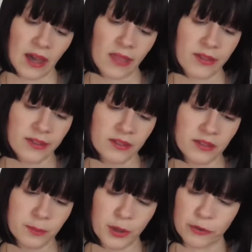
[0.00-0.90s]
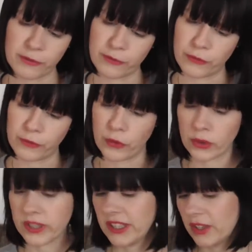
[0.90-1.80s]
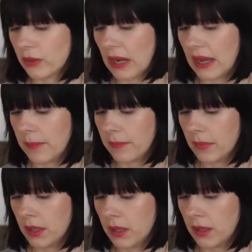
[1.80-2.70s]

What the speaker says: I think this is about 40 grams.